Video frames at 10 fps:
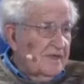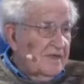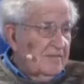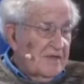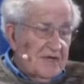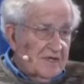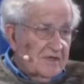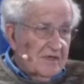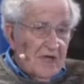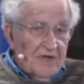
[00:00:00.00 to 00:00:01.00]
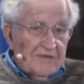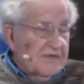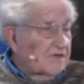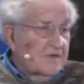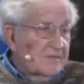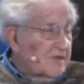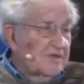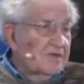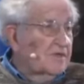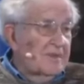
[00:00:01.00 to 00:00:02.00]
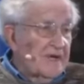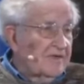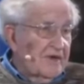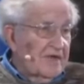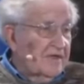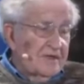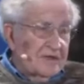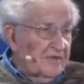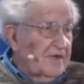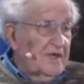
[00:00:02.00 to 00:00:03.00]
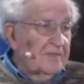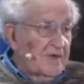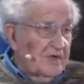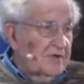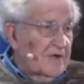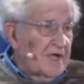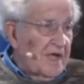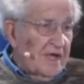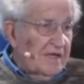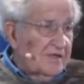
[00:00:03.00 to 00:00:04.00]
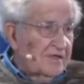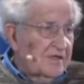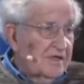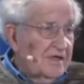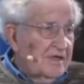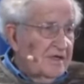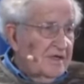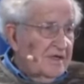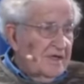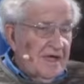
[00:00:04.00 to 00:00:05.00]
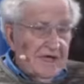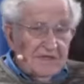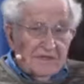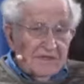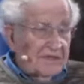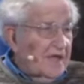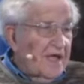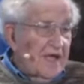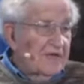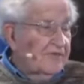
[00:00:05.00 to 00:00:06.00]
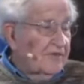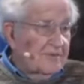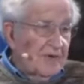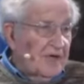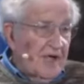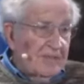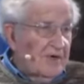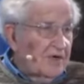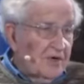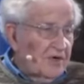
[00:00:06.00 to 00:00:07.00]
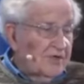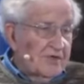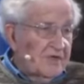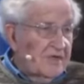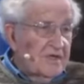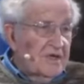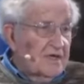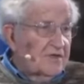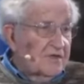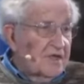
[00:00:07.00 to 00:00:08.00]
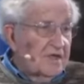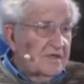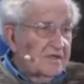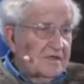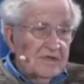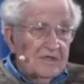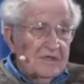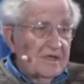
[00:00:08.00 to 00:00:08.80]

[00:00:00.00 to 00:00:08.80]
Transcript: meaning the kind of system that just about every other developed country has, at half the per capita cost of the United States and